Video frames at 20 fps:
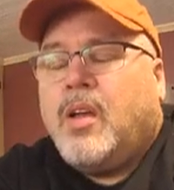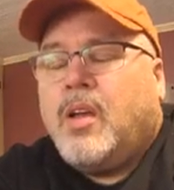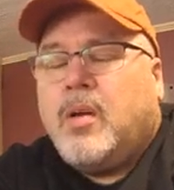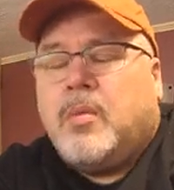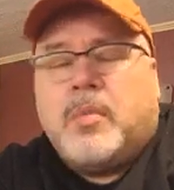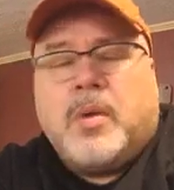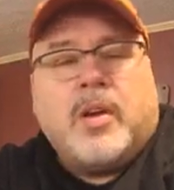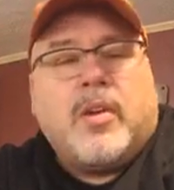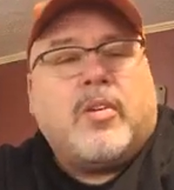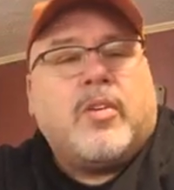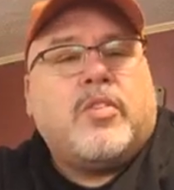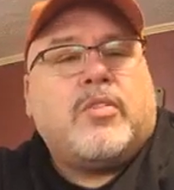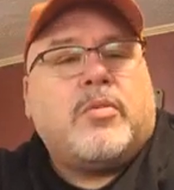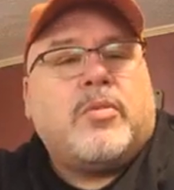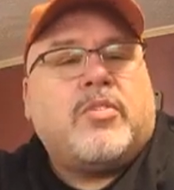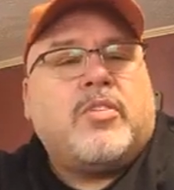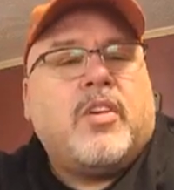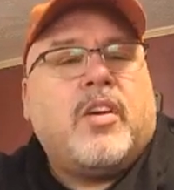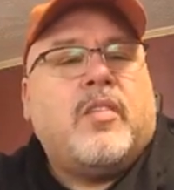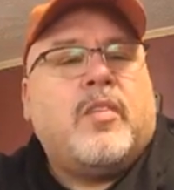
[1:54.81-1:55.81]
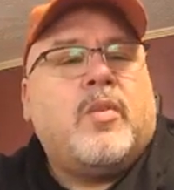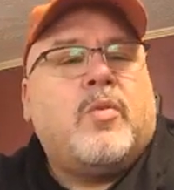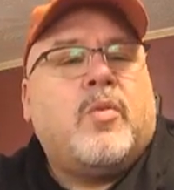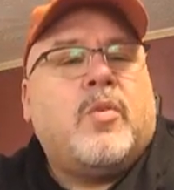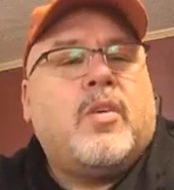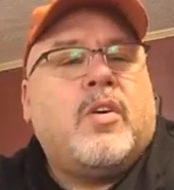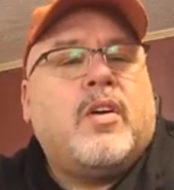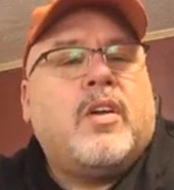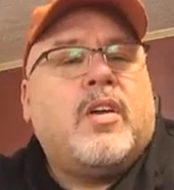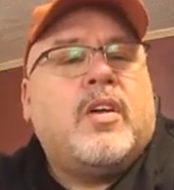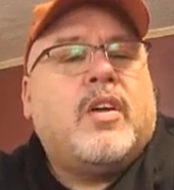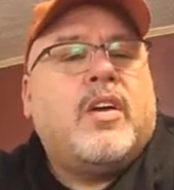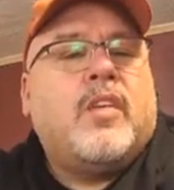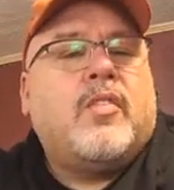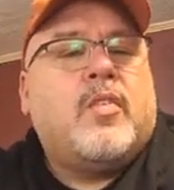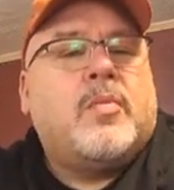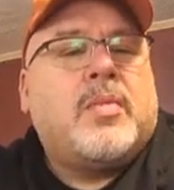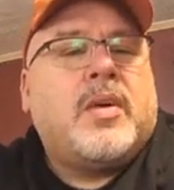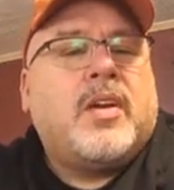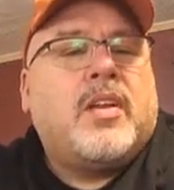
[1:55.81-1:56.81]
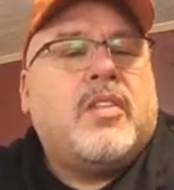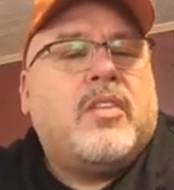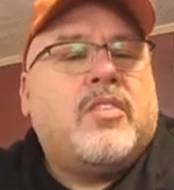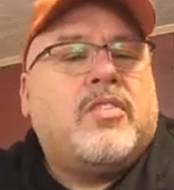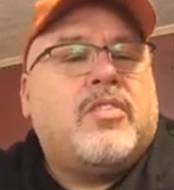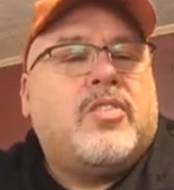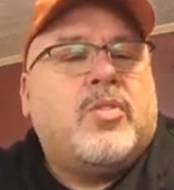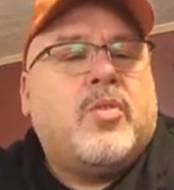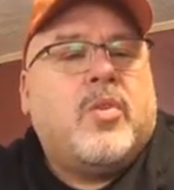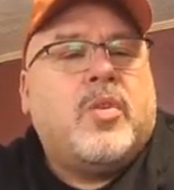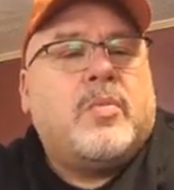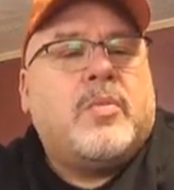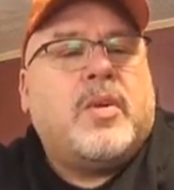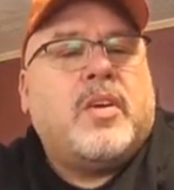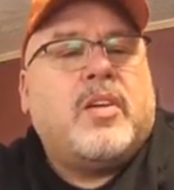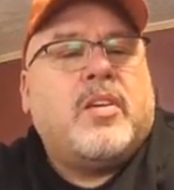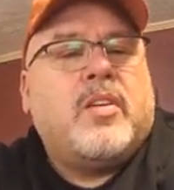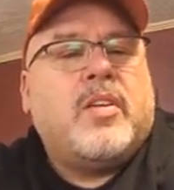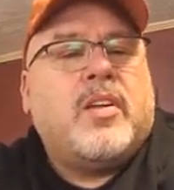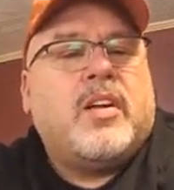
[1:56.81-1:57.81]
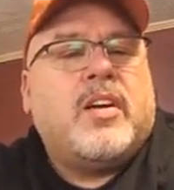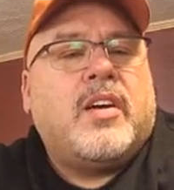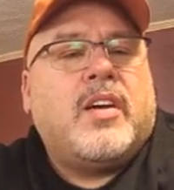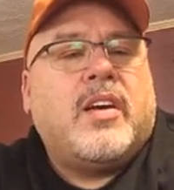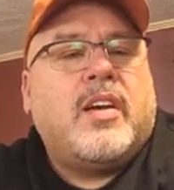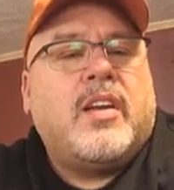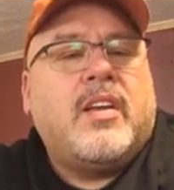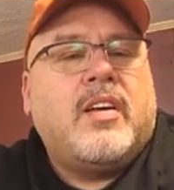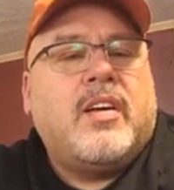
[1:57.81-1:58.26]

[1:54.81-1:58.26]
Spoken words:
Merry Christmas to everyone. Everybody that's joined me tonight.